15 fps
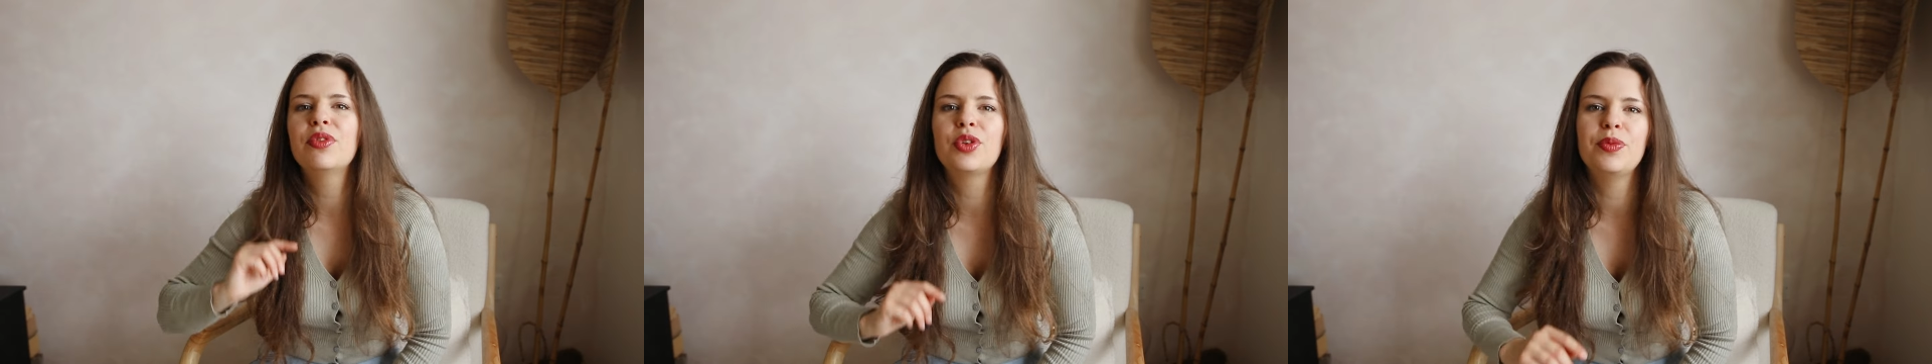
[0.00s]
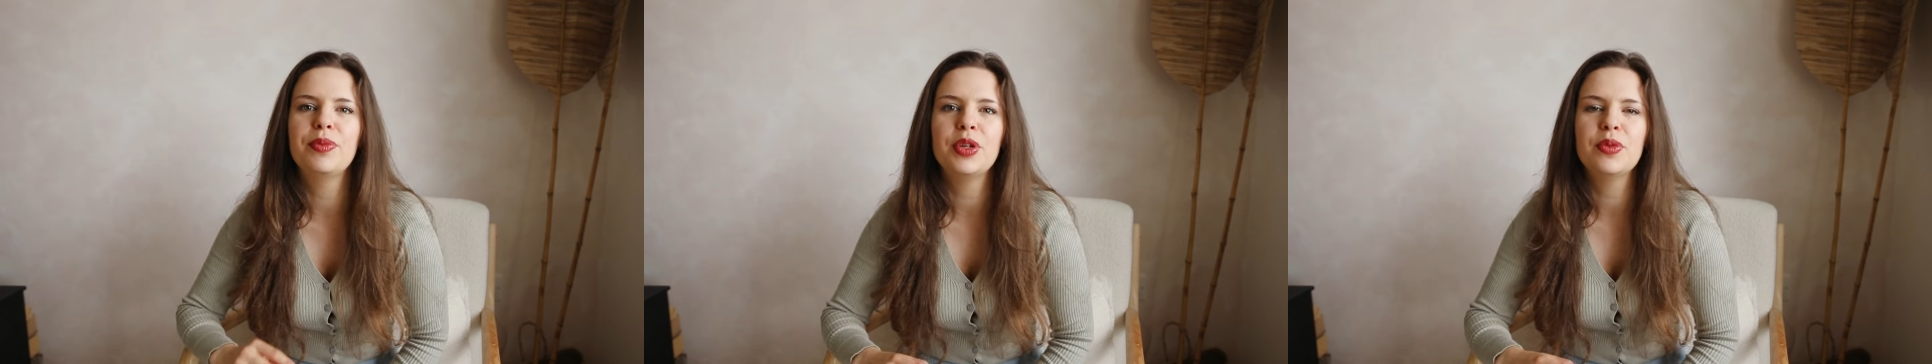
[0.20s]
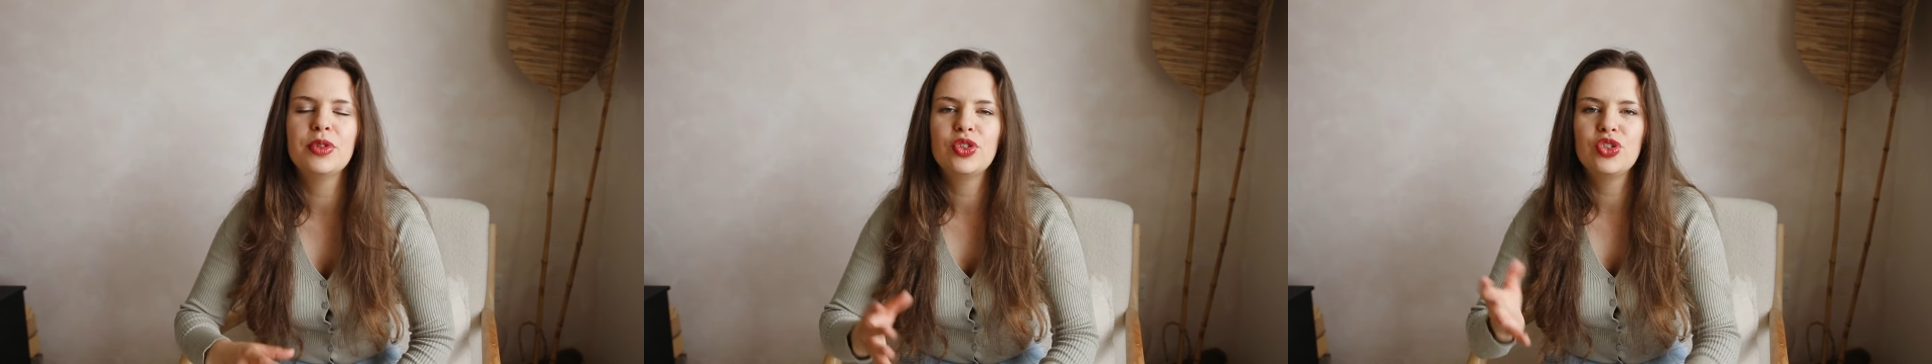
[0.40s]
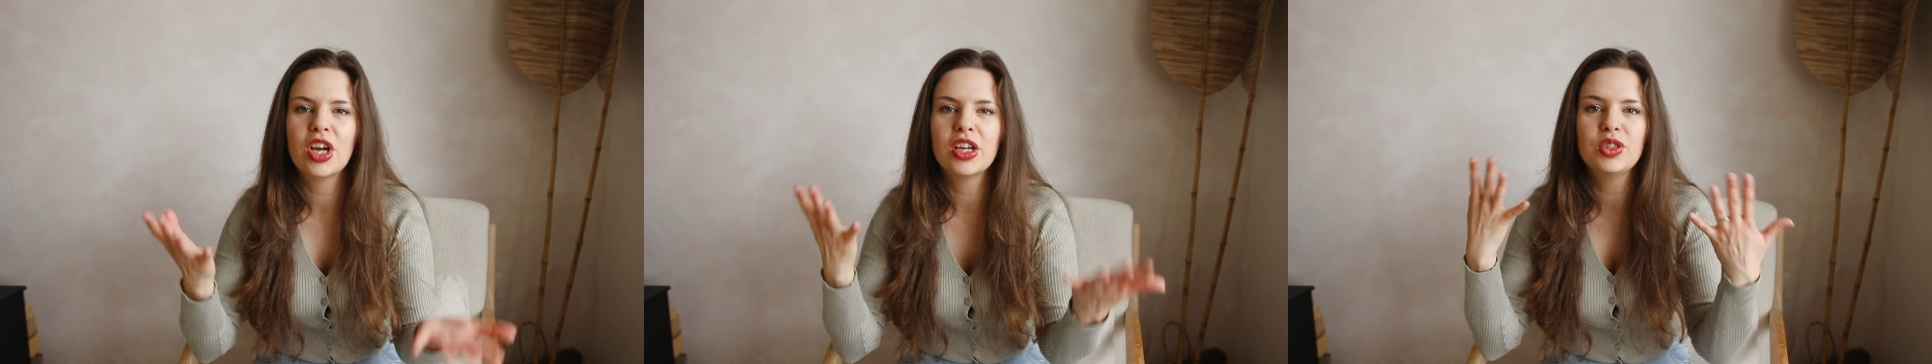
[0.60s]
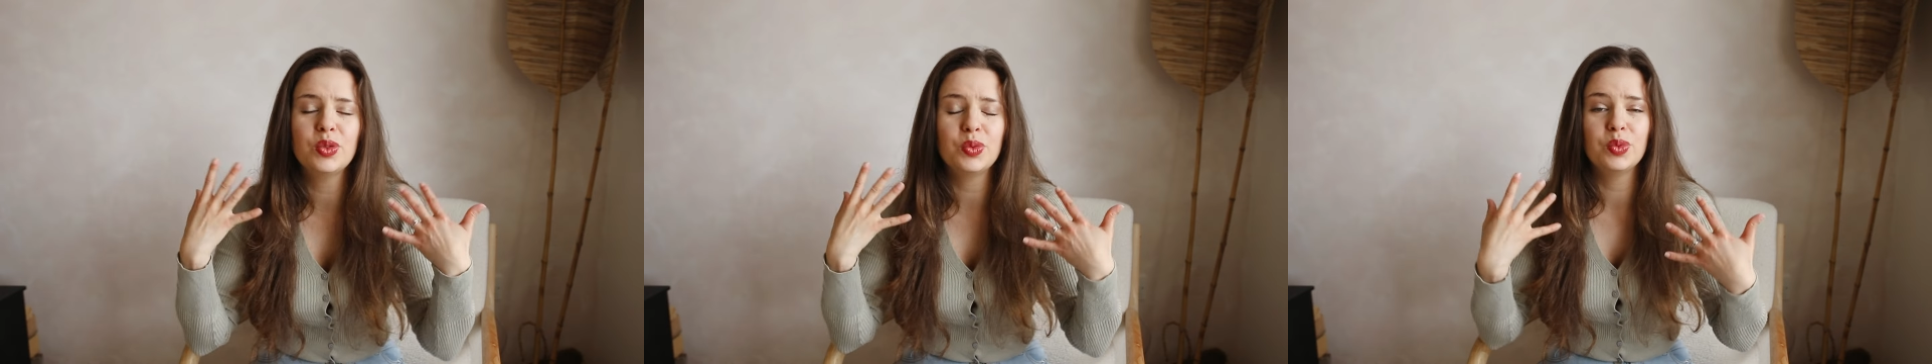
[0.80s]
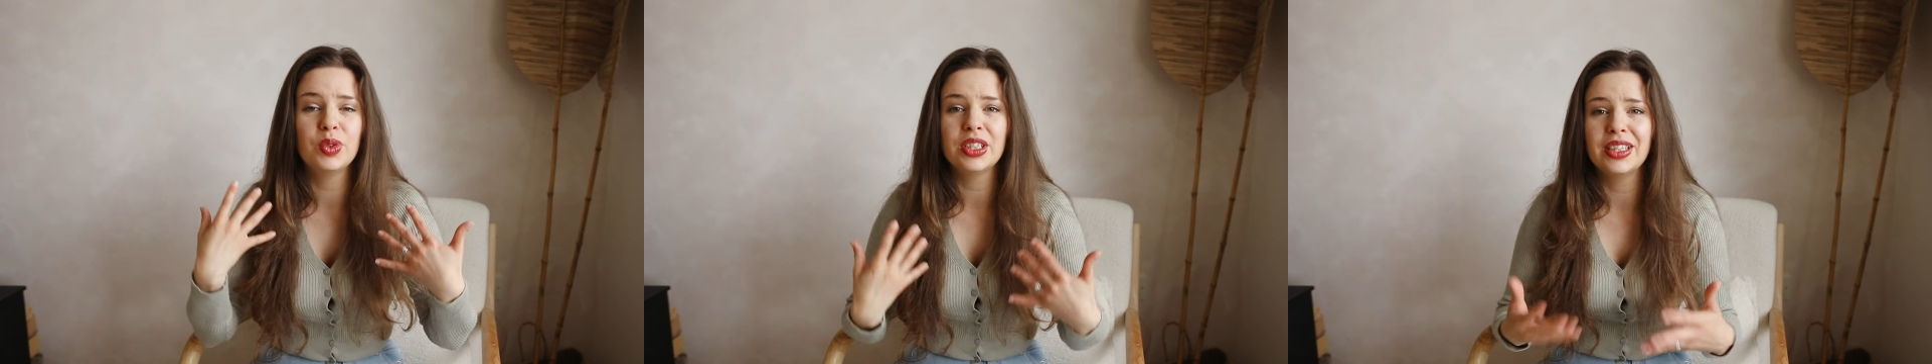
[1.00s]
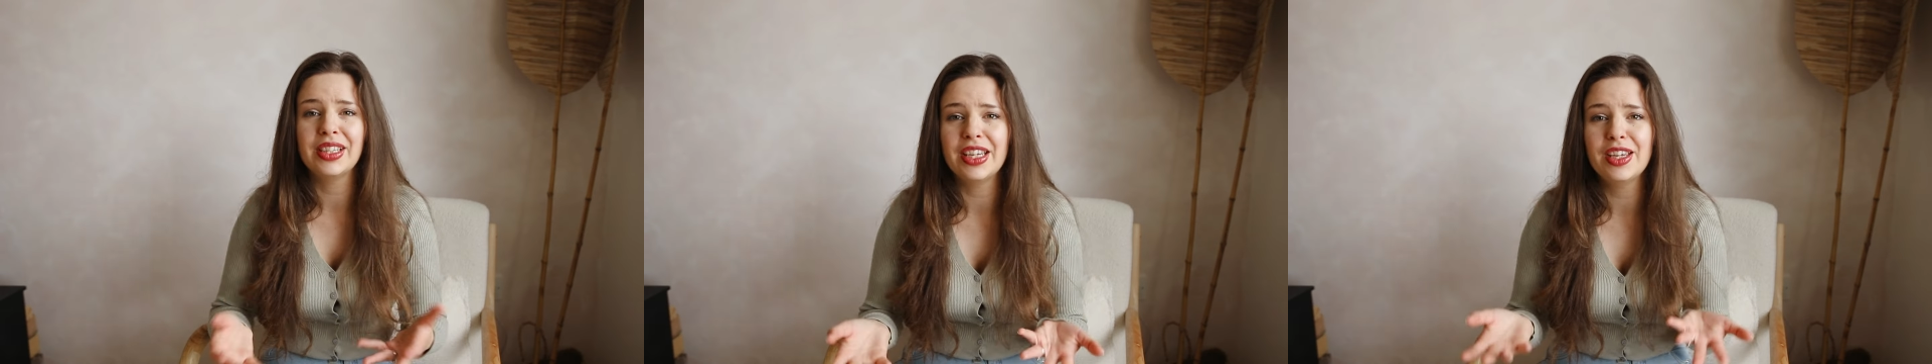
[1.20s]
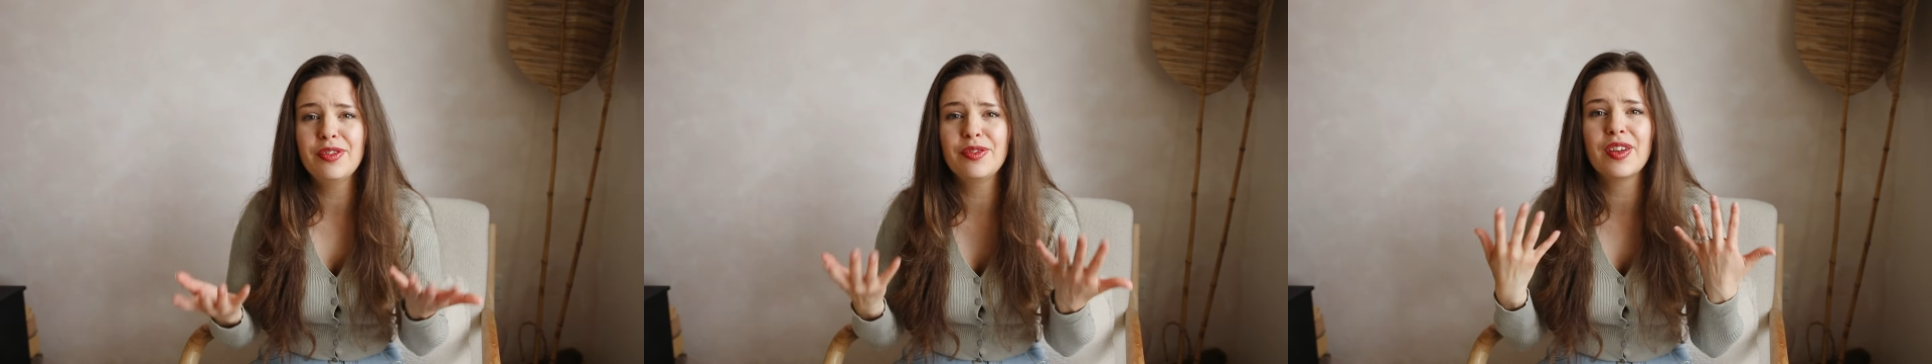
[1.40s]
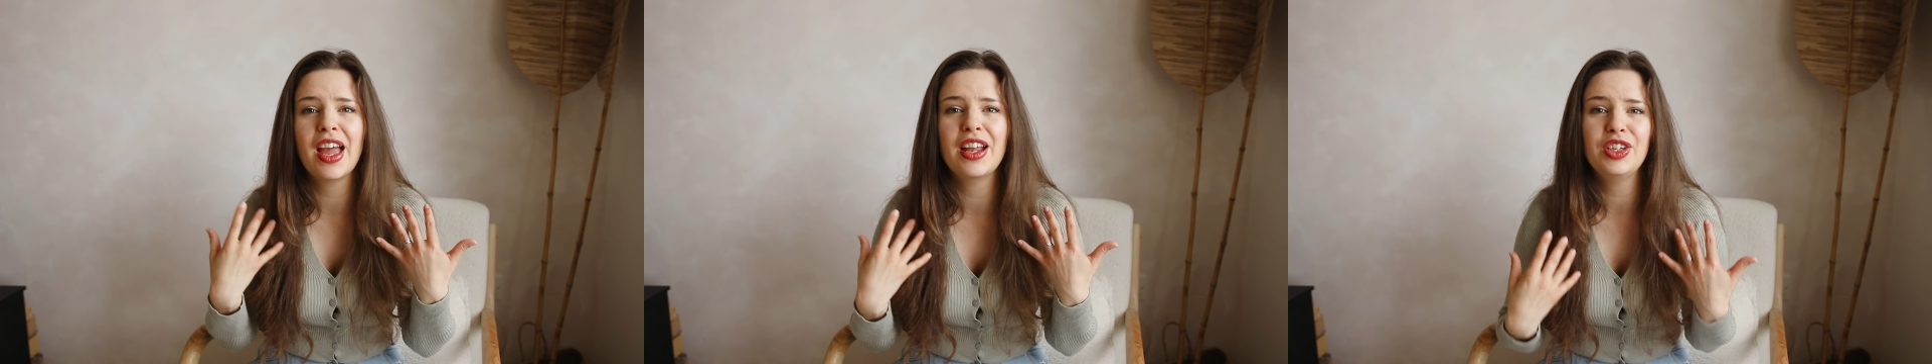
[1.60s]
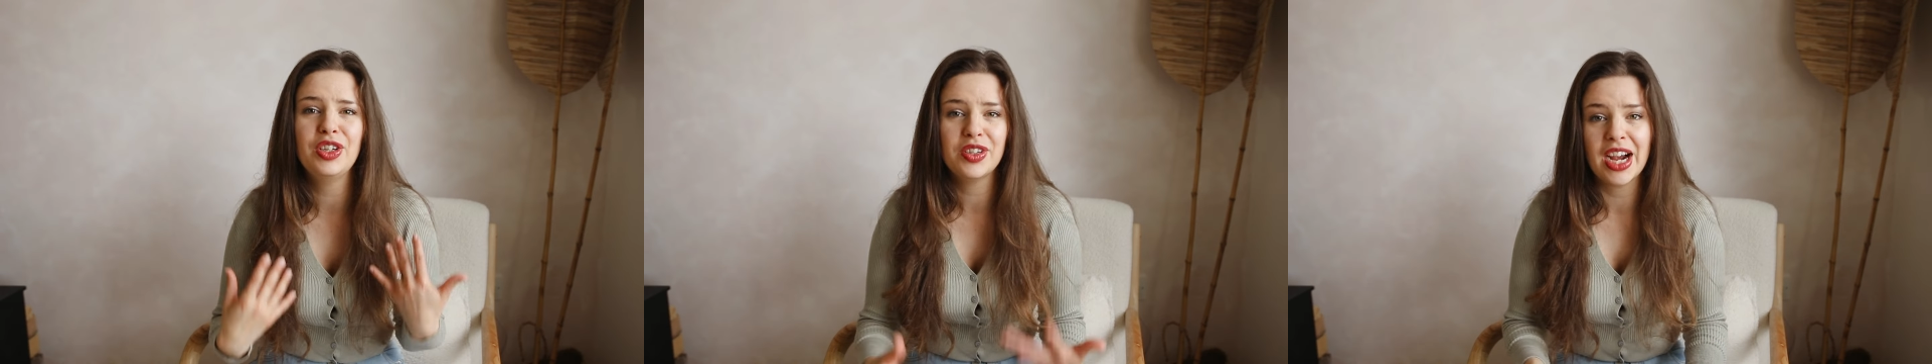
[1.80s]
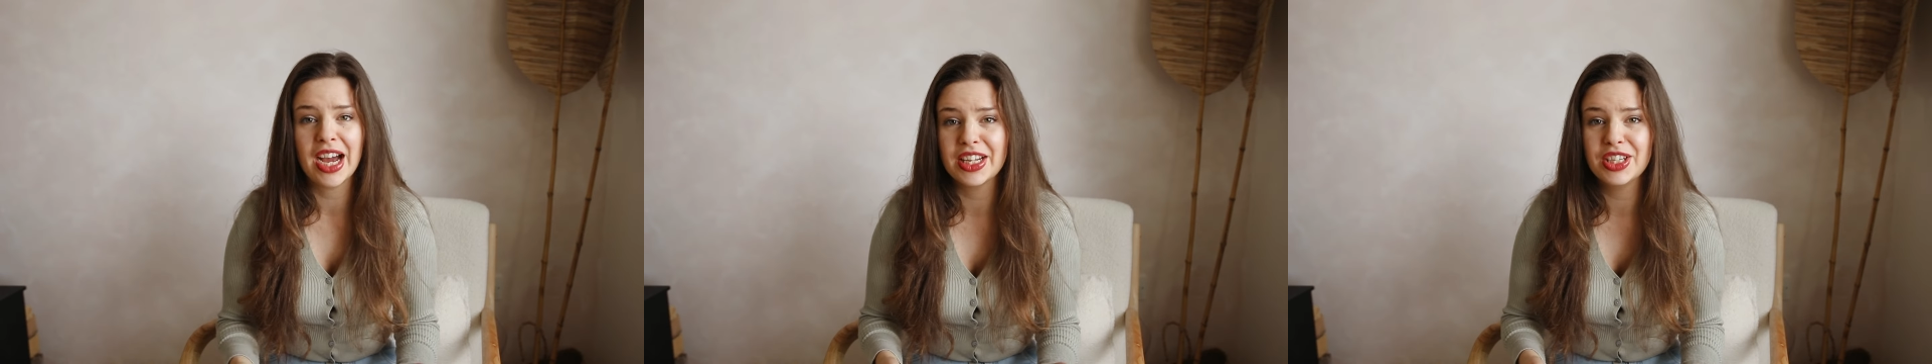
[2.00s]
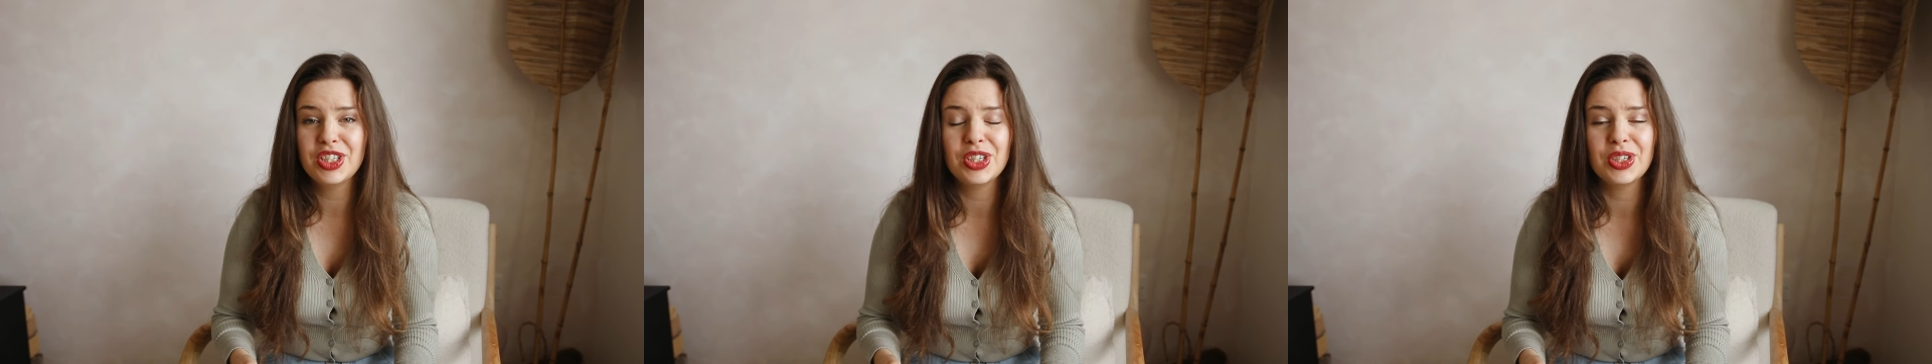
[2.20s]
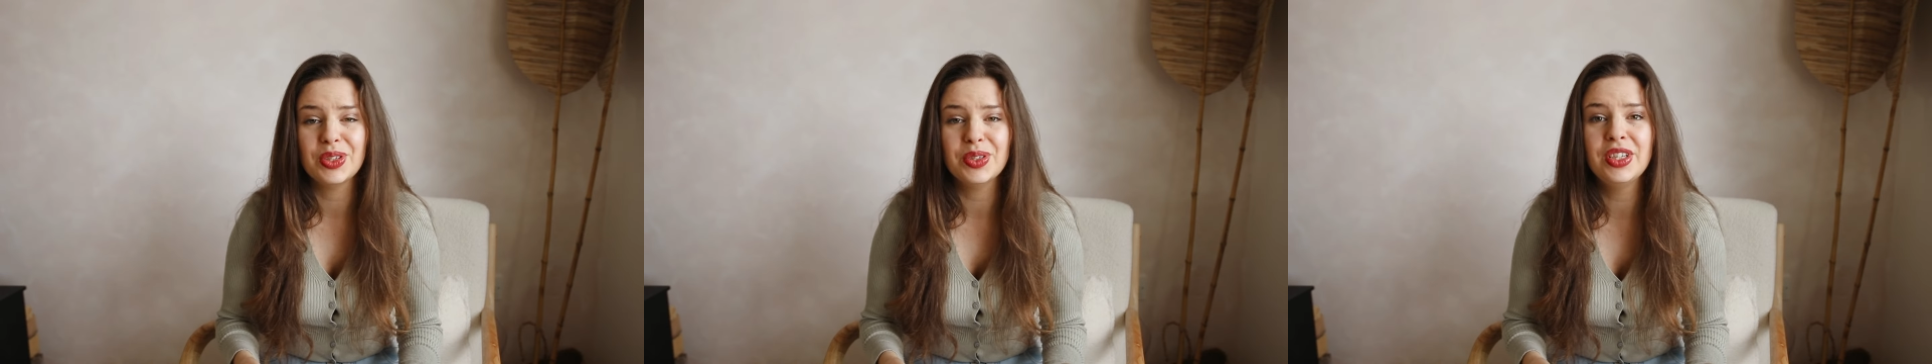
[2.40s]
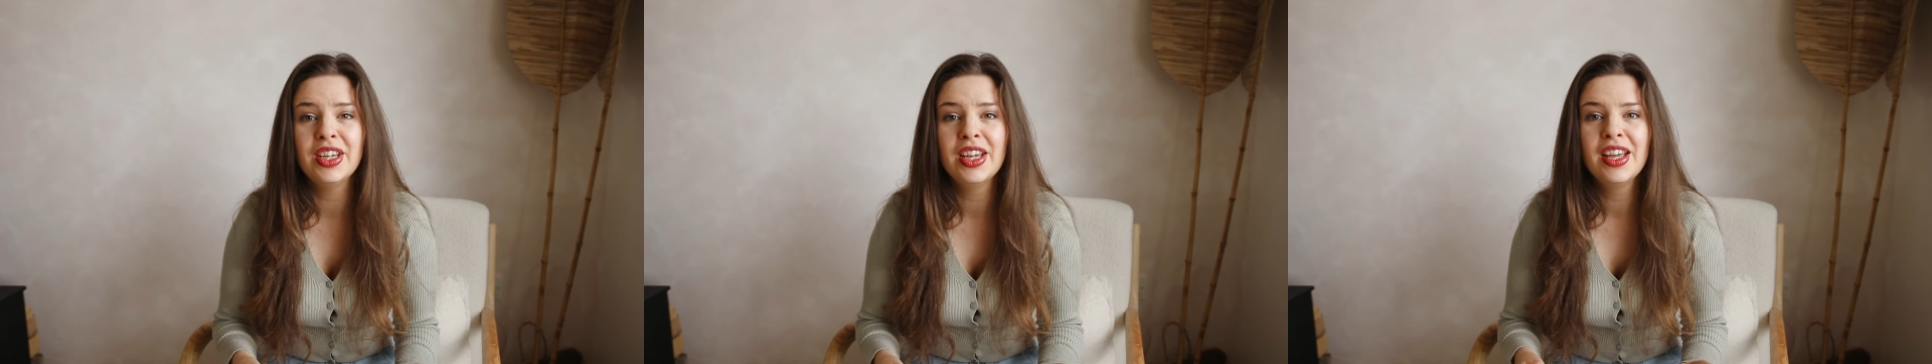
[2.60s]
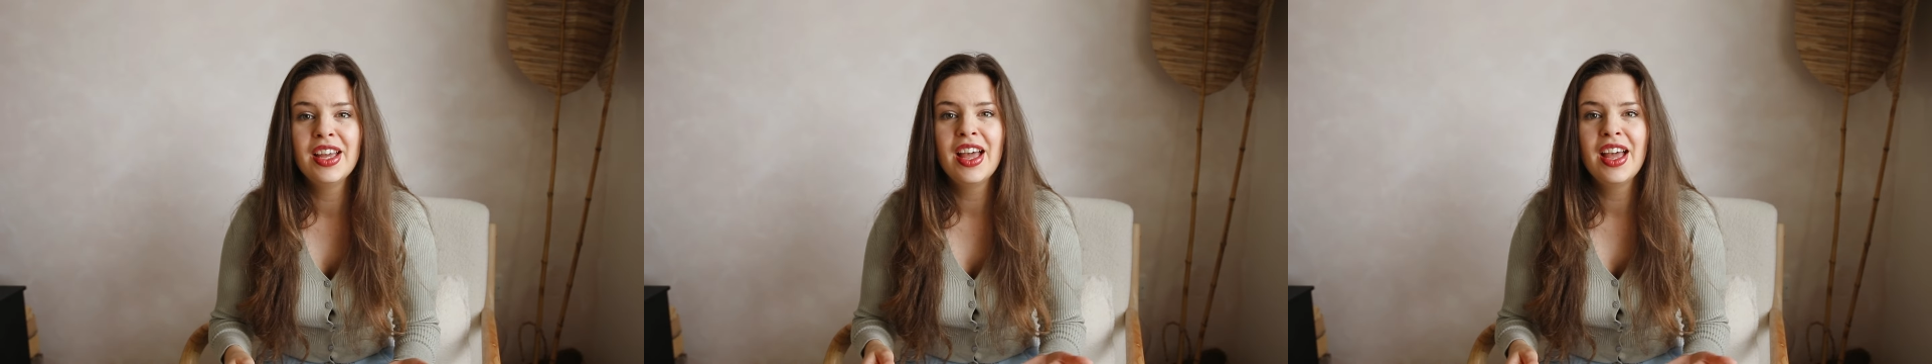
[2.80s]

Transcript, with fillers: through me was just relief and gratitude